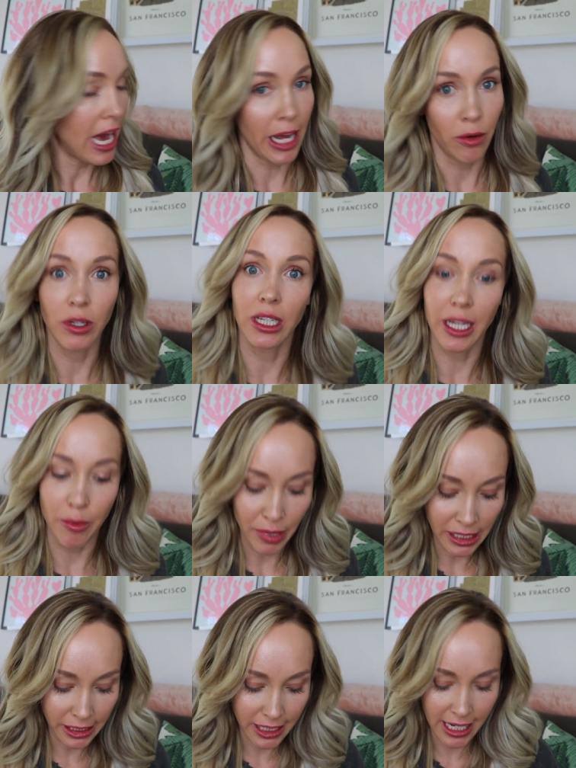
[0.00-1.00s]
and really
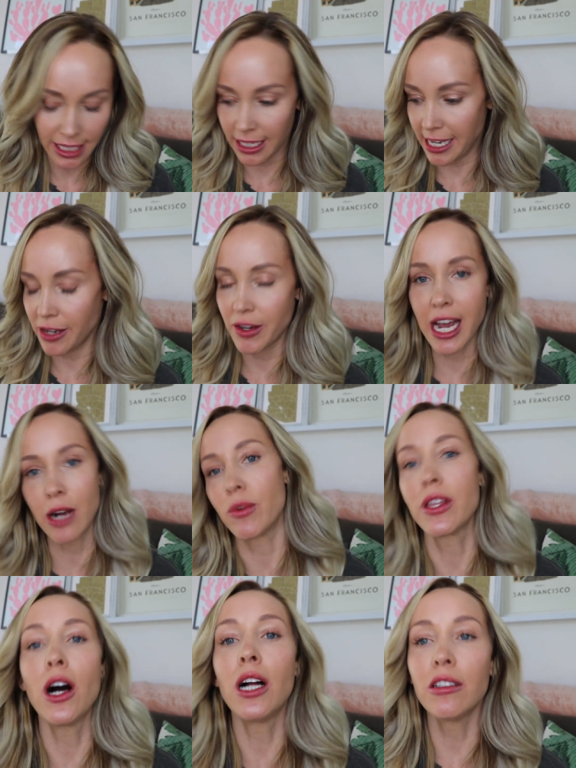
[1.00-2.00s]
build it like you can
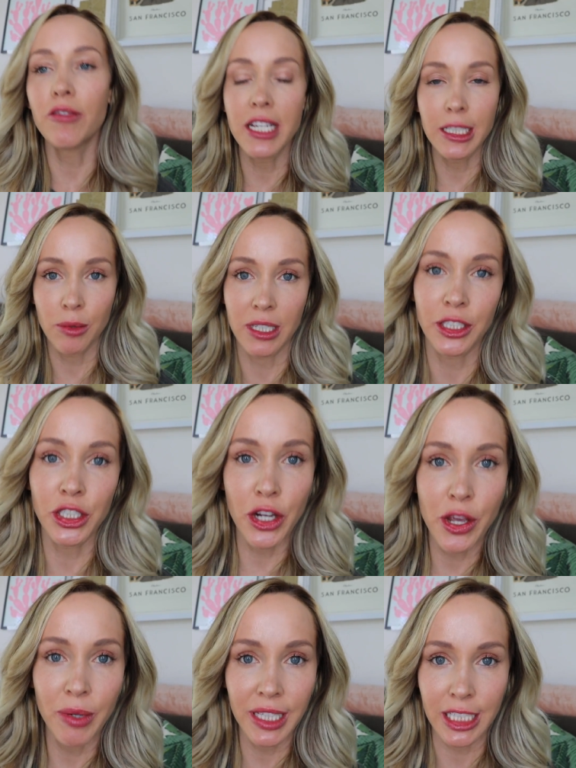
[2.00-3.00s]
with all of these, but I'll show
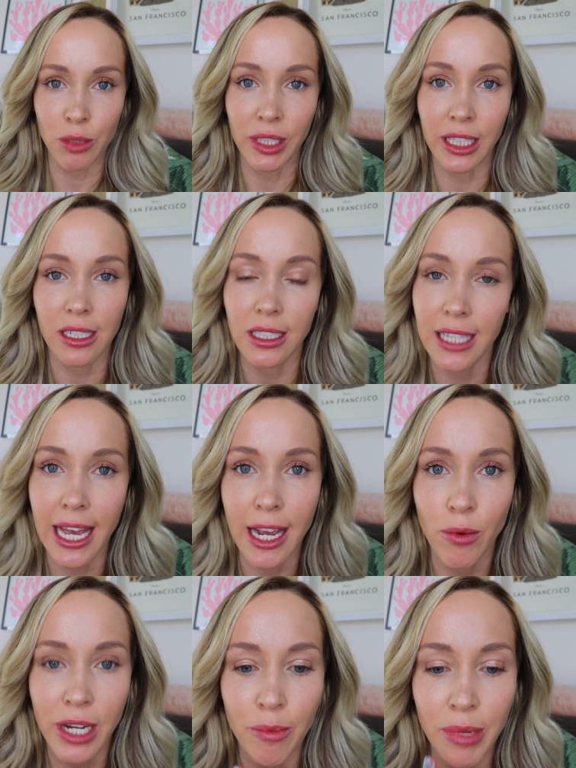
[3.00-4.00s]
you what this one looks
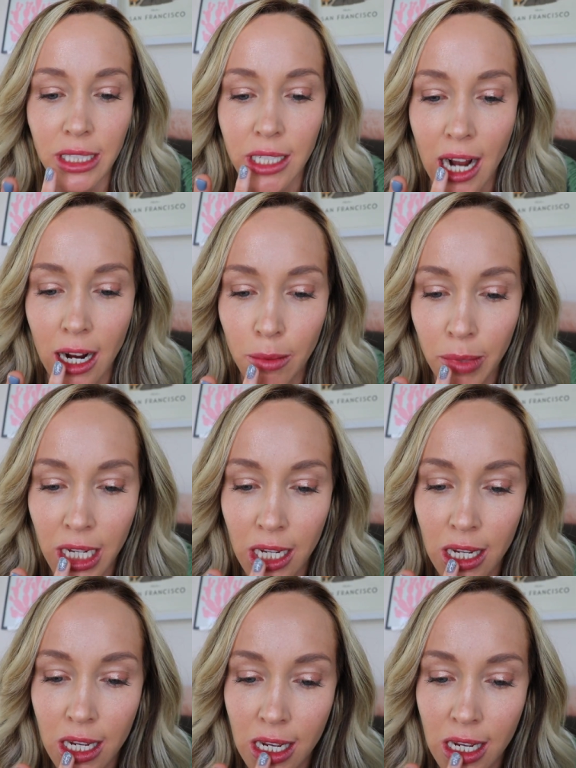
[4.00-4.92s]
like when you build it out a bit.